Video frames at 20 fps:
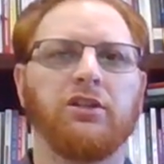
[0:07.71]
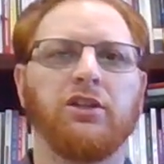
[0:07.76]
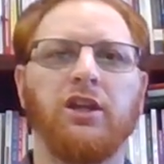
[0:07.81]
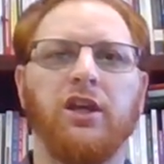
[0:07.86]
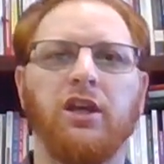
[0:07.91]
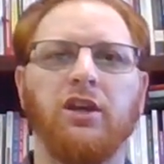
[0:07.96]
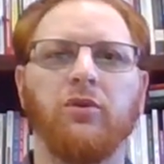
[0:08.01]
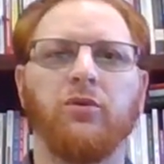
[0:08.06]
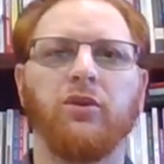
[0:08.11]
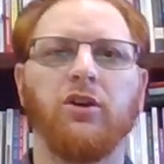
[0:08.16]

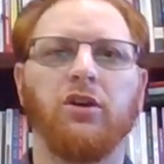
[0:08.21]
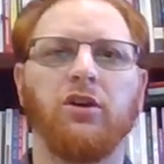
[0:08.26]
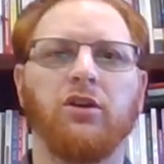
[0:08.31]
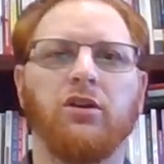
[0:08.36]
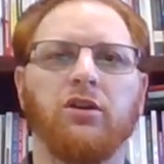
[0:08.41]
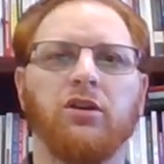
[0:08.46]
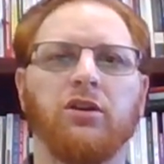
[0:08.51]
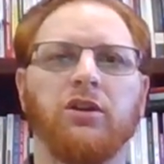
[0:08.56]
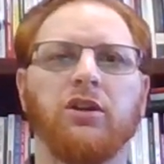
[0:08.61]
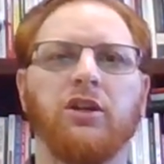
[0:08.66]
today we
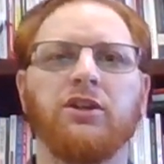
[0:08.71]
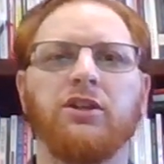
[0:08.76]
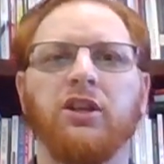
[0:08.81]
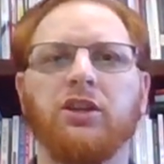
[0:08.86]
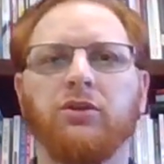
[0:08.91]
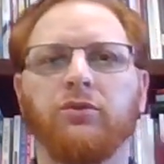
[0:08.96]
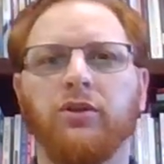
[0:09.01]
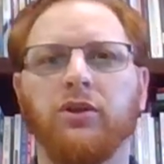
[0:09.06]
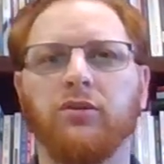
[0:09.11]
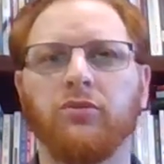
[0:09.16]
are
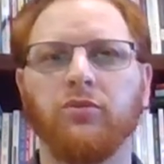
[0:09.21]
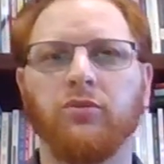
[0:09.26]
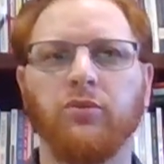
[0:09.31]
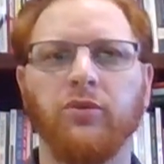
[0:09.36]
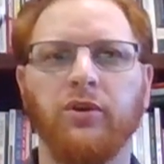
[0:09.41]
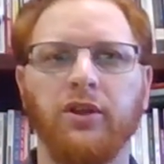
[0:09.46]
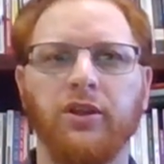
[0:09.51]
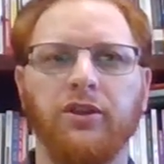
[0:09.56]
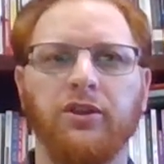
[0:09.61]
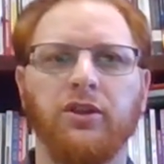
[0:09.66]
continuing
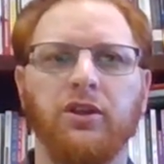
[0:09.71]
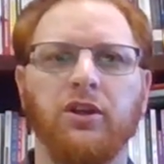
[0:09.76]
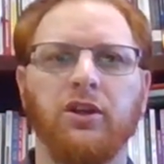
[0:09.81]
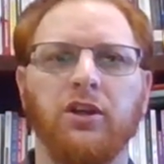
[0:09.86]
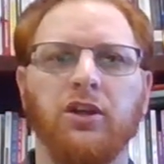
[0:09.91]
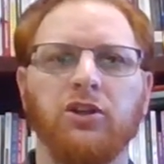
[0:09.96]
with